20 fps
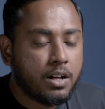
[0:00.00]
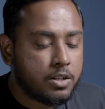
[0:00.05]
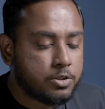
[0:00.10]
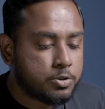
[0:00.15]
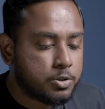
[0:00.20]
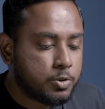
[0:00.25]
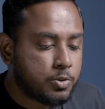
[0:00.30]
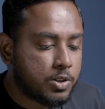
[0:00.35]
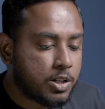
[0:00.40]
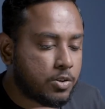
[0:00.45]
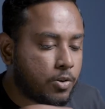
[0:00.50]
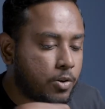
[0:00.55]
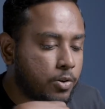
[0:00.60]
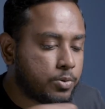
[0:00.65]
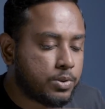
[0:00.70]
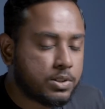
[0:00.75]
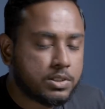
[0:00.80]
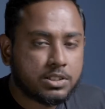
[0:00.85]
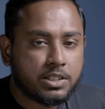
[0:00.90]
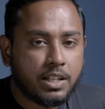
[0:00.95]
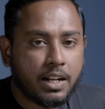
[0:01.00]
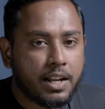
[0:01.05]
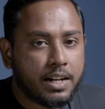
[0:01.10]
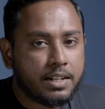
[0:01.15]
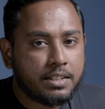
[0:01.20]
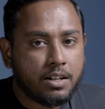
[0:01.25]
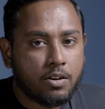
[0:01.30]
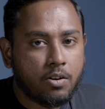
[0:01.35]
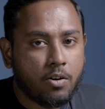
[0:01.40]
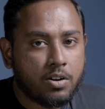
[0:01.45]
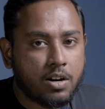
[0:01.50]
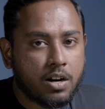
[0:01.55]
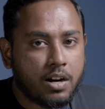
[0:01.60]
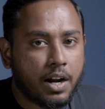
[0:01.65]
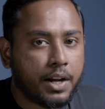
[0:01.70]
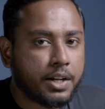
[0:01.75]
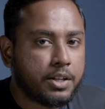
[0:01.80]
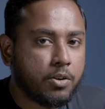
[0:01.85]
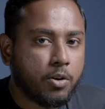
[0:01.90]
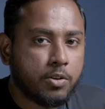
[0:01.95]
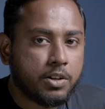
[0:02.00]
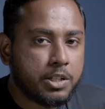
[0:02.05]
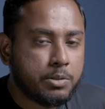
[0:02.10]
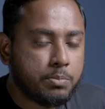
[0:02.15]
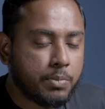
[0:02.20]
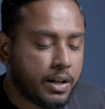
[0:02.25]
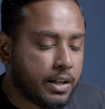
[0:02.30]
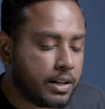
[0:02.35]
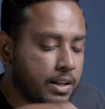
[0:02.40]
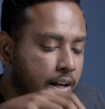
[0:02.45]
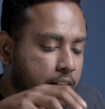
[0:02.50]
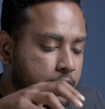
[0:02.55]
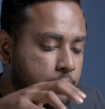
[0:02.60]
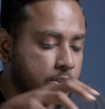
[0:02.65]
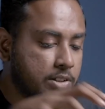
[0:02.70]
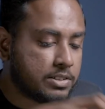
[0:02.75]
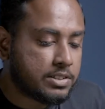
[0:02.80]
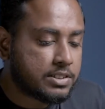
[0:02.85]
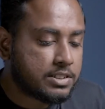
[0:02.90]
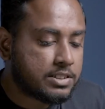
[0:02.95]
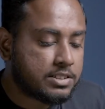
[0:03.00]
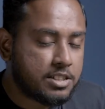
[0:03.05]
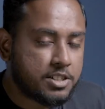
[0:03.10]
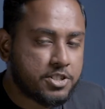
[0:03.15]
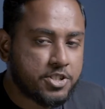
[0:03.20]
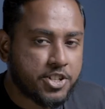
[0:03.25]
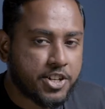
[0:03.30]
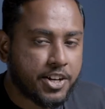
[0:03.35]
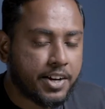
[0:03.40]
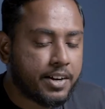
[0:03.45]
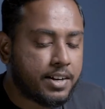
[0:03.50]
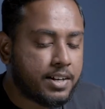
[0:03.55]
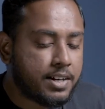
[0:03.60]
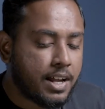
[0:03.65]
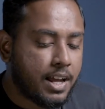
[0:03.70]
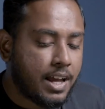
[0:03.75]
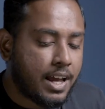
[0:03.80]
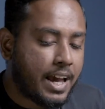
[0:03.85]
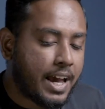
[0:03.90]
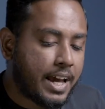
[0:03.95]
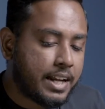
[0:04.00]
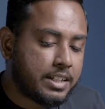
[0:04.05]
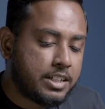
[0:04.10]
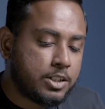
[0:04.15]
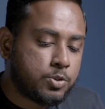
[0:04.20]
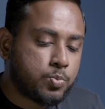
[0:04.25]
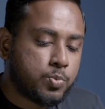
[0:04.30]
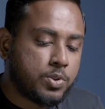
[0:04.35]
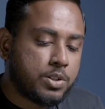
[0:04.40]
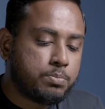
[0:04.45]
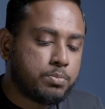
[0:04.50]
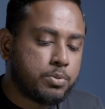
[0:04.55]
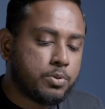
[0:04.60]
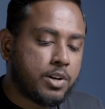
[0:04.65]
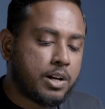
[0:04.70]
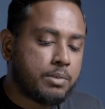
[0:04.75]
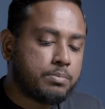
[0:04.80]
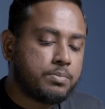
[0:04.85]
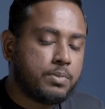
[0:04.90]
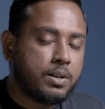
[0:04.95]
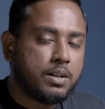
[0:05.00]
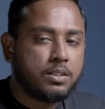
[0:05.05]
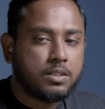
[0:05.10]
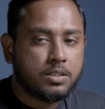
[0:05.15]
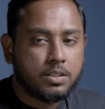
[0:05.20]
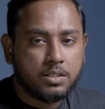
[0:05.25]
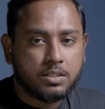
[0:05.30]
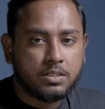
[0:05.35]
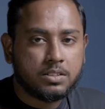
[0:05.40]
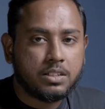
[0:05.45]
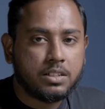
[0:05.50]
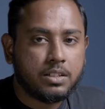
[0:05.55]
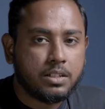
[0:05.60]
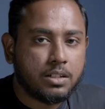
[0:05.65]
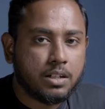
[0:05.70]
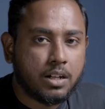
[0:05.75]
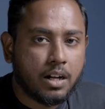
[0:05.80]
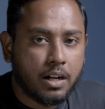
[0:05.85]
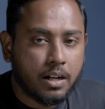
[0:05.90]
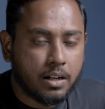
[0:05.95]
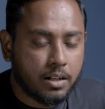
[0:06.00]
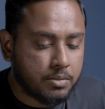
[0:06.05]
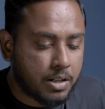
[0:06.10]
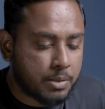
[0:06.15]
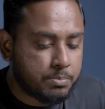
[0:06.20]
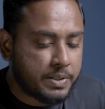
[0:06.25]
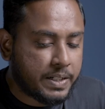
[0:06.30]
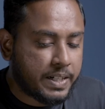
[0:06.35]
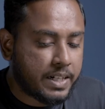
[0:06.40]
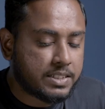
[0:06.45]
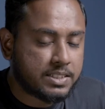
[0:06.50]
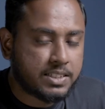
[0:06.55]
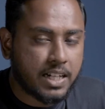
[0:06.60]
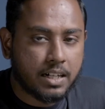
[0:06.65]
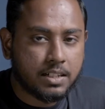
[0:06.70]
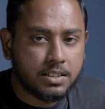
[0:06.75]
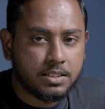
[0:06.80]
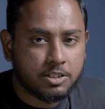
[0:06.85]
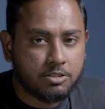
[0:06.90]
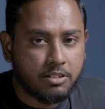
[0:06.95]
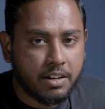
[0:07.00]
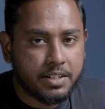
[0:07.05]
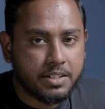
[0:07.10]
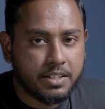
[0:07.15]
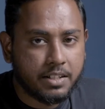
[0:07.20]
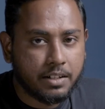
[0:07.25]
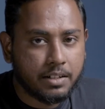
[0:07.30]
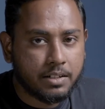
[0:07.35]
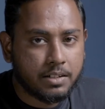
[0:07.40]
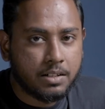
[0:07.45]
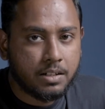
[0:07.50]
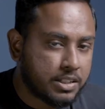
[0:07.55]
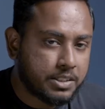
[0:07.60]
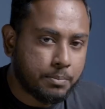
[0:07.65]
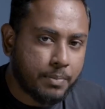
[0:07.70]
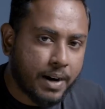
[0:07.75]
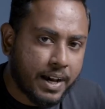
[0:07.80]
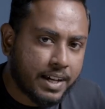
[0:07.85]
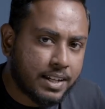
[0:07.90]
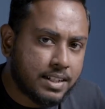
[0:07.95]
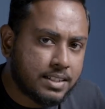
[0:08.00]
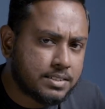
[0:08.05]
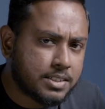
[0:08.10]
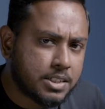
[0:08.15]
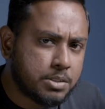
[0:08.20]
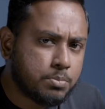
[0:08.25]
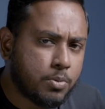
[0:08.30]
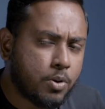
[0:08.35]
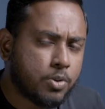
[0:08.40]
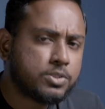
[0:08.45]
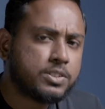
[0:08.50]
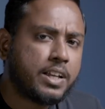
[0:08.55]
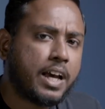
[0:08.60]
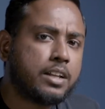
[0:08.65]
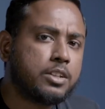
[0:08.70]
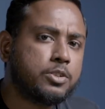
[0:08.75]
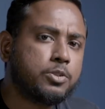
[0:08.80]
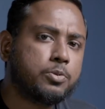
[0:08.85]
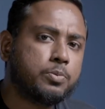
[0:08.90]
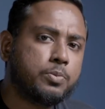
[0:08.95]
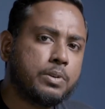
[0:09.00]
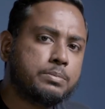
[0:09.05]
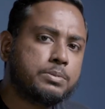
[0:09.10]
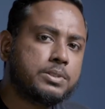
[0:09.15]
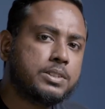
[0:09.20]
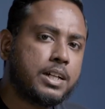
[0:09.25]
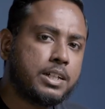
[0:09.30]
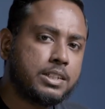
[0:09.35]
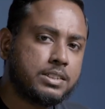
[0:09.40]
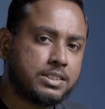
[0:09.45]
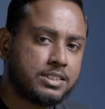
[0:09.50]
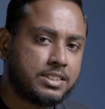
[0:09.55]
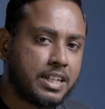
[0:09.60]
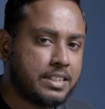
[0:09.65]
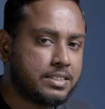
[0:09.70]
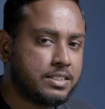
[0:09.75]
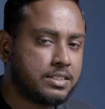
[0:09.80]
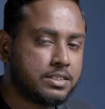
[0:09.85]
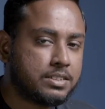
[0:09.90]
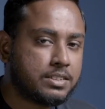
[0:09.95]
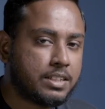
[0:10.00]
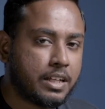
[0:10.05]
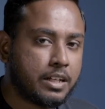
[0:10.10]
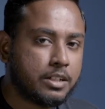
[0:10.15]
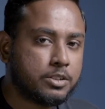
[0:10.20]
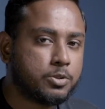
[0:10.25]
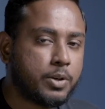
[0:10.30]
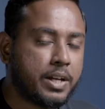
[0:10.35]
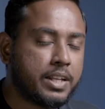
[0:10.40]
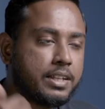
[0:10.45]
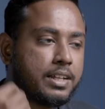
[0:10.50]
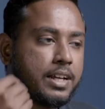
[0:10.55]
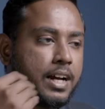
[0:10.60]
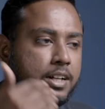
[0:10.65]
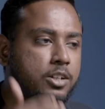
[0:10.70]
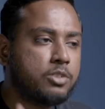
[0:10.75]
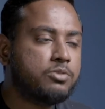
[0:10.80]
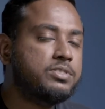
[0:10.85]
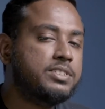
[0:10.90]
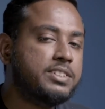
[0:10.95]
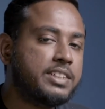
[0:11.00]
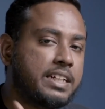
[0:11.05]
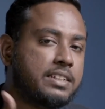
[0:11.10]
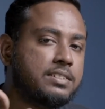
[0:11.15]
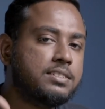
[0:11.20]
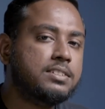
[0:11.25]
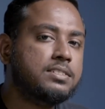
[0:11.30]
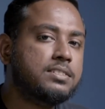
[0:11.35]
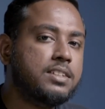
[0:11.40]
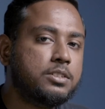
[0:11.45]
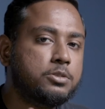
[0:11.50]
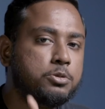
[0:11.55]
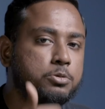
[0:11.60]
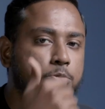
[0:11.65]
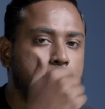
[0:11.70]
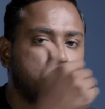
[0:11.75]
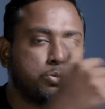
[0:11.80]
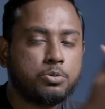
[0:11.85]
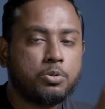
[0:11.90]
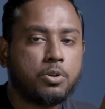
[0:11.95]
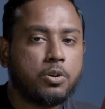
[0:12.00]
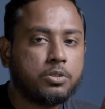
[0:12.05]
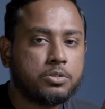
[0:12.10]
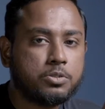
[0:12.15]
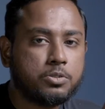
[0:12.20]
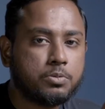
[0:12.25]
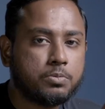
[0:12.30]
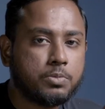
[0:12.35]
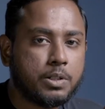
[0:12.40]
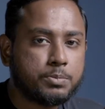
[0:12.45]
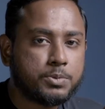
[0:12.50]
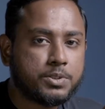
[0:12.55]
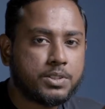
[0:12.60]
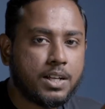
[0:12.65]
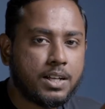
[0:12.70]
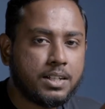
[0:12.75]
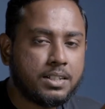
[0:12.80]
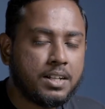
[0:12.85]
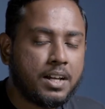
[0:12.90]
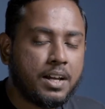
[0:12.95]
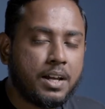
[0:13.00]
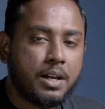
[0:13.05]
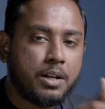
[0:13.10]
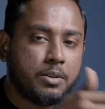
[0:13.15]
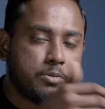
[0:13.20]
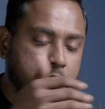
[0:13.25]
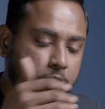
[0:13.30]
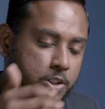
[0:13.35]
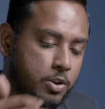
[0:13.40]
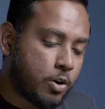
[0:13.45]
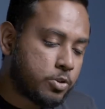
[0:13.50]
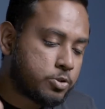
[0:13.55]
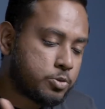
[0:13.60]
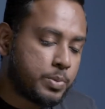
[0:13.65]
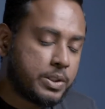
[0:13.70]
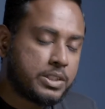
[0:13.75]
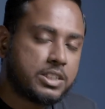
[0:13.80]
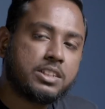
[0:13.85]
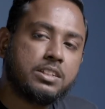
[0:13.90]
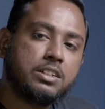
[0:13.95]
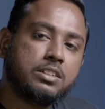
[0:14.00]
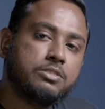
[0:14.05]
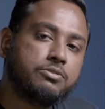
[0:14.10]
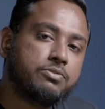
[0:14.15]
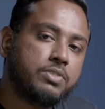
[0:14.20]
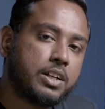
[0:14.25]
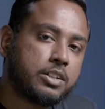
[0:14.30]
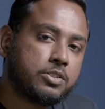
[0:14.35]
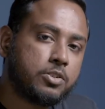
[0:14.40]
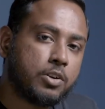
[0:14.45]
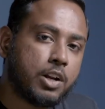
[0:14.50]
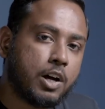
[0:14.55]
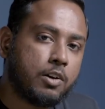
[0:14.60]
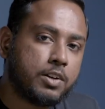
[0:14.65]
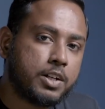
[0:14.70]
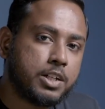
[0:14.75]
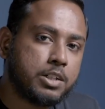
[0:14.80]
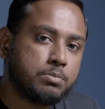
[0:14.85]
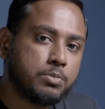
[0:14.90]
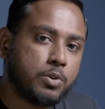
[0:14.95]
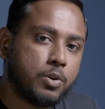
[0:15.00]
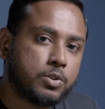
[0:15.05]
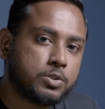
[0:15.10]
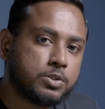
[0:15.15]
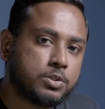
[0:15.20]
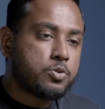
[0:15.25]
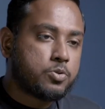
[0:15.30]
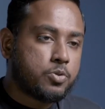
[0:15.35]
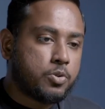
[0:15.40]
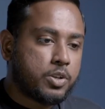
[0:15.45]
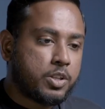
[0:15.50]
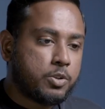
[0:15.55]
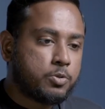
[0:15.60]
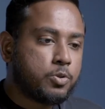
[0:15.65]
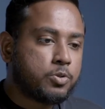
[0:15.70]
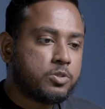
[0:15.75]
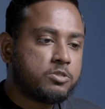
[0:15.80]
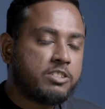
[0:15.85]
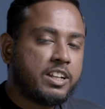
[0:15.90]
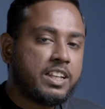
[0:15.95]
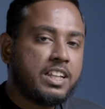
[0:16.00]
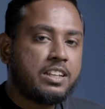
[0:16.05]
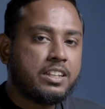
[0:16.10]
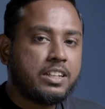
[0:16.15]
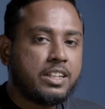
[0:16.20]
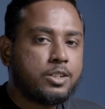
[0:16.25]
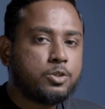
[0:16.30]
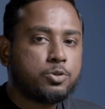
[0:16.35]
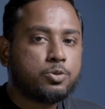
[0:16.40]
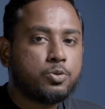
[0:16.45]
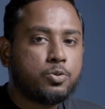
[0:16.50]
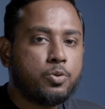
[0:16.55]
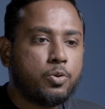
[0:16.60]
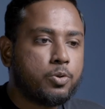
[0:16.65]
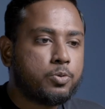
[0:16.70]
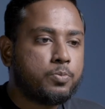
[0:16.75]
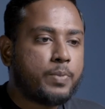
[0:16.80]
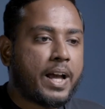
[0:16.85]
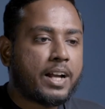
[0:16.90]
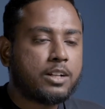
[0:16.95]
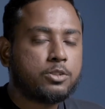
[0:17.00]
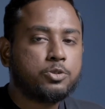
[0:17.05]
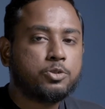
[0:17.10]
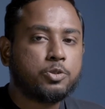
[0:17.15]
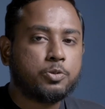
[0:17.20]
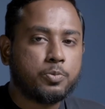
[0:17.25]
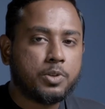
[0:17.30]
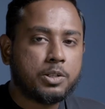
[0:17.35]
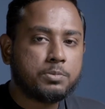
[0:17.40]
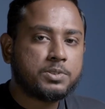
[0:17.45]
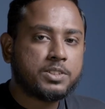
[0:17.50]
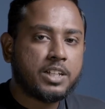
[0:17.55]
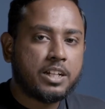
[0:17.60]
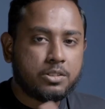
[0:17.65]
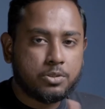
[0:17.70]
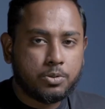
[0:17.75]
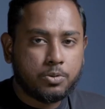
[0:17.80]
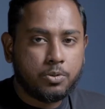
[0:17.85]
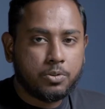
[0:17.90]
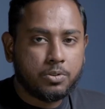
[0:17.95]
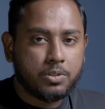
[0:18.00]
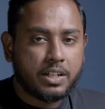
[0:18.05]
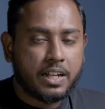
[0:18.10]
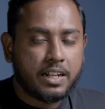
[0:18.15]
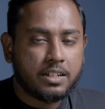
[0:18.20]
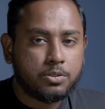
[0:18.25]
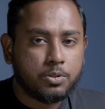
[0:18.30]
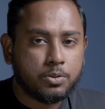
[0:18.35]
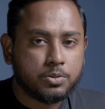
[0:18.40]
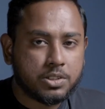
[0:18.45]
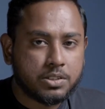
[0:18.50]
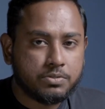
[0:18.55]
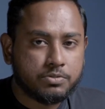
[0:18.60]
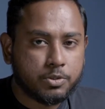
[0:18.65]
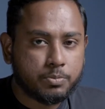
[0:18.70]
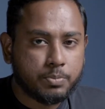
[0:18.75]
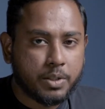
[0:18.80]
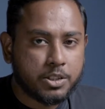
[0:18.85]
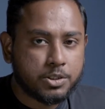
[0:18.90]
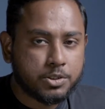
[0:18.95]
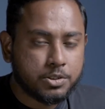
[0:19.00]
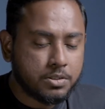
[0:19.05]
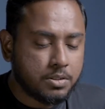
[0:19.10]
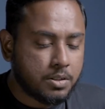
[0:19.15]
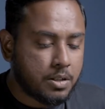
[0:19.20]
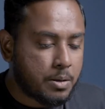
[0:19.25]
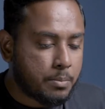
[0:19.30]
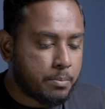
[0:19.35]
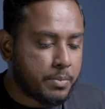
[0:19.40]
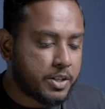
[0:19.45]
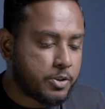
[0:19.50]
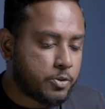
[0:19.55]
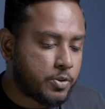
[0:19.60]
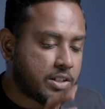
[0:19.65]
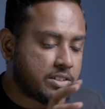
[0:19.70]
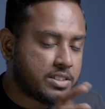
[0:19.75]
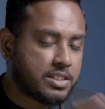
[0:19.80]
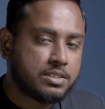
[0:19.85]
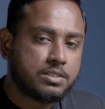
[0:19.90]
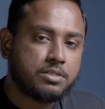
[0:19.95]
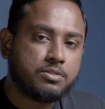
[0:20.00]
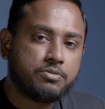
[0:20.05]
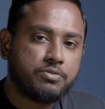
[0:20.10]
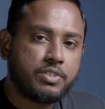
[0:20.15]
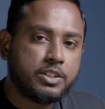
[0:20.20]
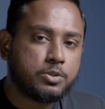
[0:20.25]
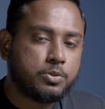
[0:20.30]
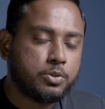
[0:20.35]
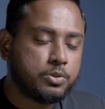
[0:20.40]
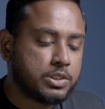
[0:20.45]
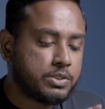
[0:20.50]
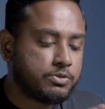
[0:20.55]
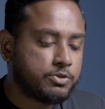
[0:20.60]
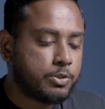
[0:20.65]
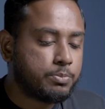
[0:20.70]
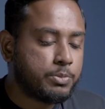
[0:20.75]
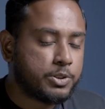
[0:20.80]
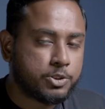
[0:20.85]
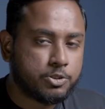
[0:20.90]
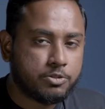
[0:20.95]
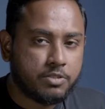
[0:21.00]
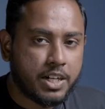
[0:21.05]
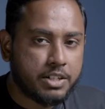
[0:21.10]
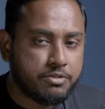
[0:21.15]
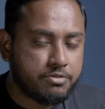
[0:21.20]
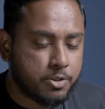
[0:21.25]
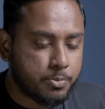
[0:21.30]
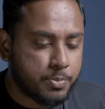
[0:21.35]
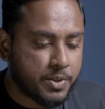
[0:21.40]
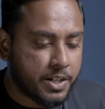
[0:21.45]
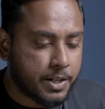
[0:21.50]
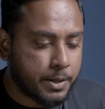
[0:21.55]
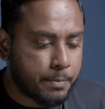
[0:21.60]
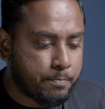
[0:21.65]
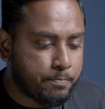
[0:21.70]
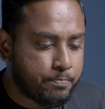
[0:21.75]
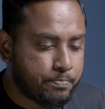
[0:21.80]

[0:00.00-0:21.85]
So you can always collect their order ID or email, and you can just search here, and it will pull up the updated status right here. The MyAlice inbox and your website stays in sync. So any kind of changes that you do on your website will automatically reflect on our inbox. So you don't really need to go back to your website to go get those information, but you can just fetch those information right from here.